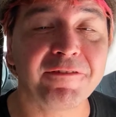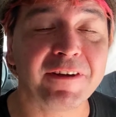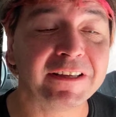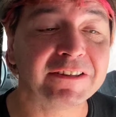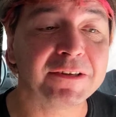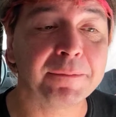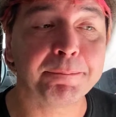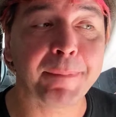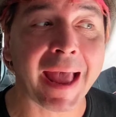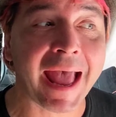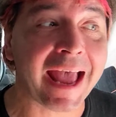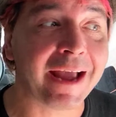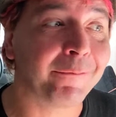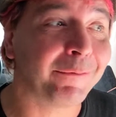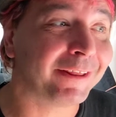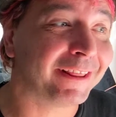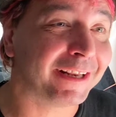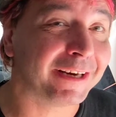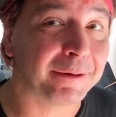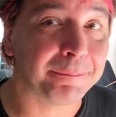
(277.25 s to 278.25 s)
it's a bag
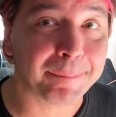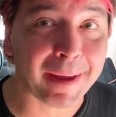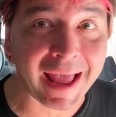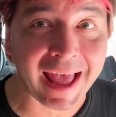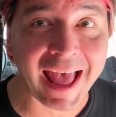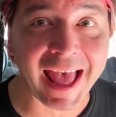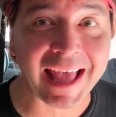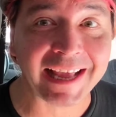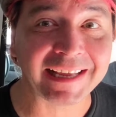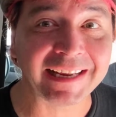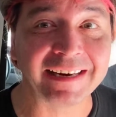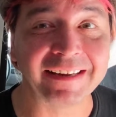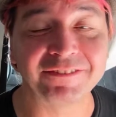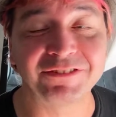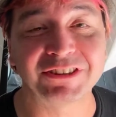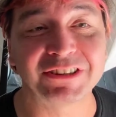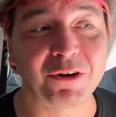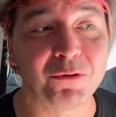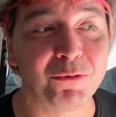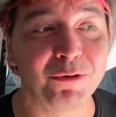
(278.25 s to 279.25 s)
within a bag, and if
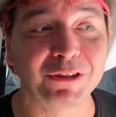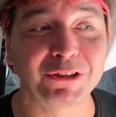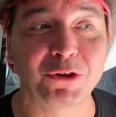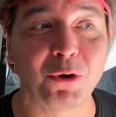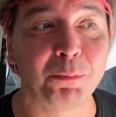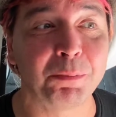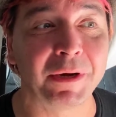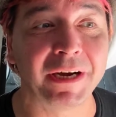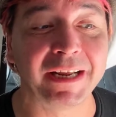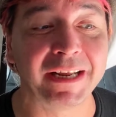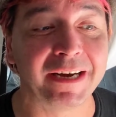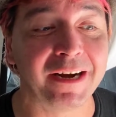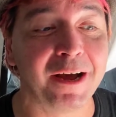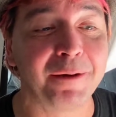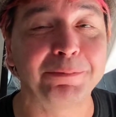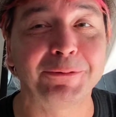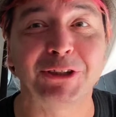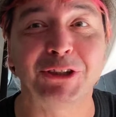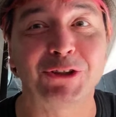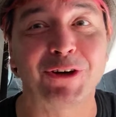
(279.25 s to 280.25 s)
someone's opening it
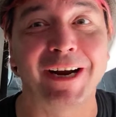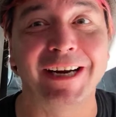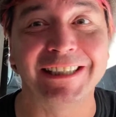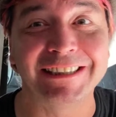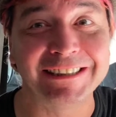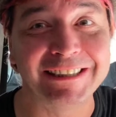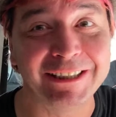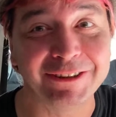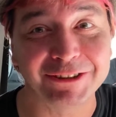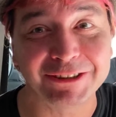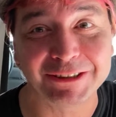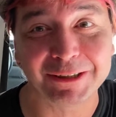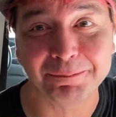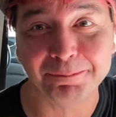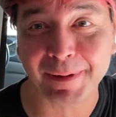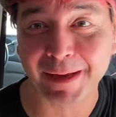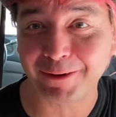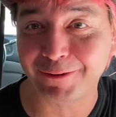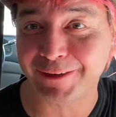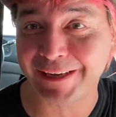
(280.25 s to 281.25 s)
up to try to steal some
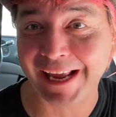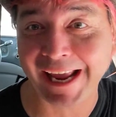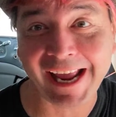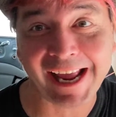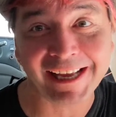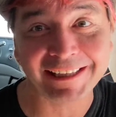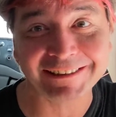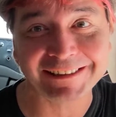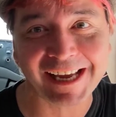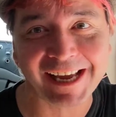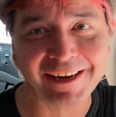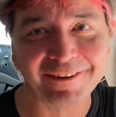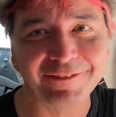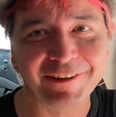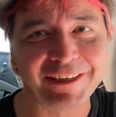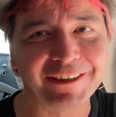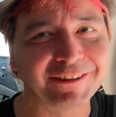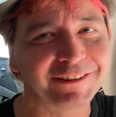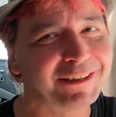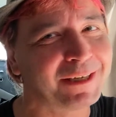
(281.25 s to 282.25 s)
metal cans out of
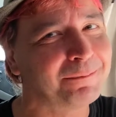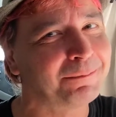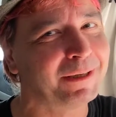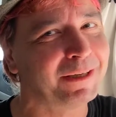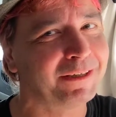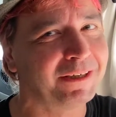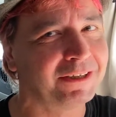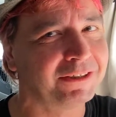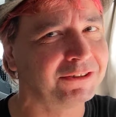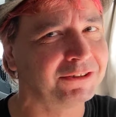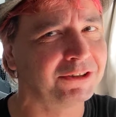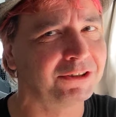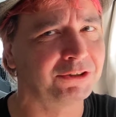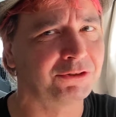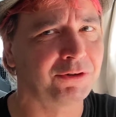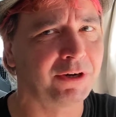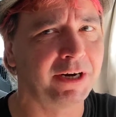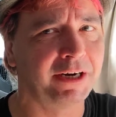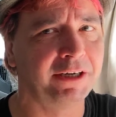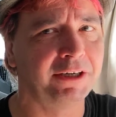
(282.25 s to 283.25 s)
it or something because they're
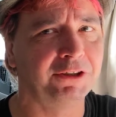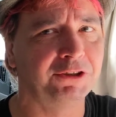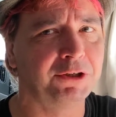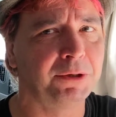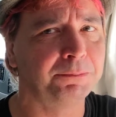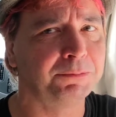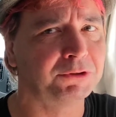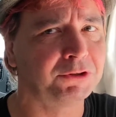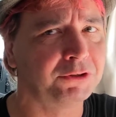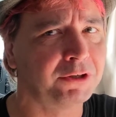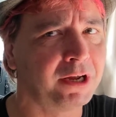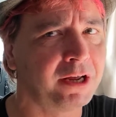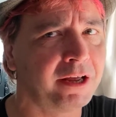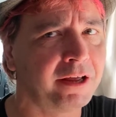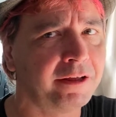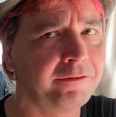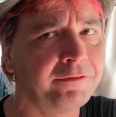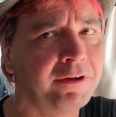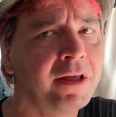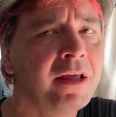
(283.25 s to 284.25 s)
trying to dumpster
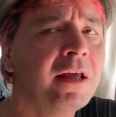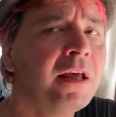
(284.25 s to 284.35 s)
dive,